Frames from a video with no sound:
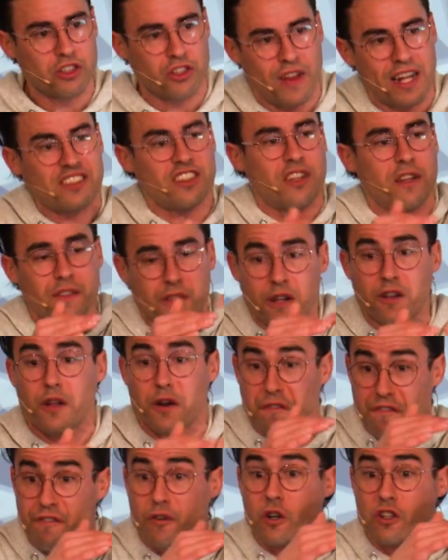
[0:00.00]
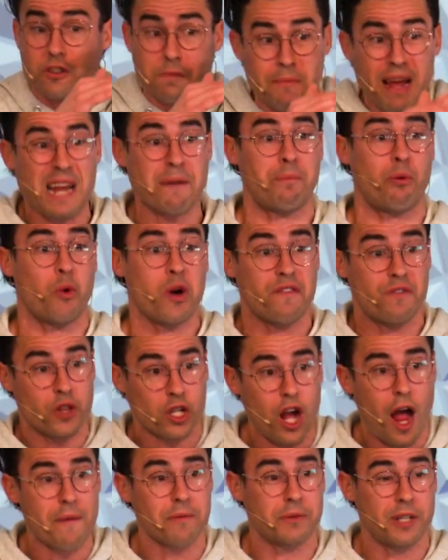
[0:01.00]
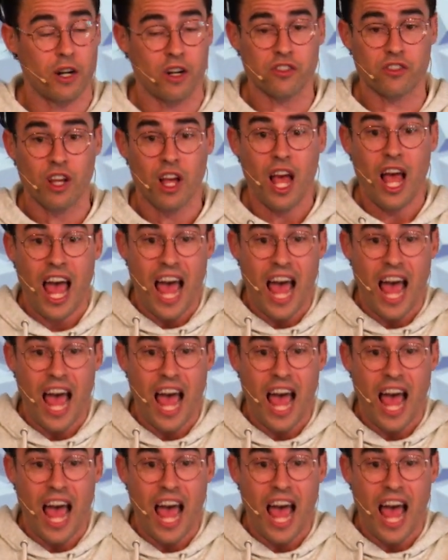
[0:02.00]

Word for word: so that's the, the, their first main point for the complementarians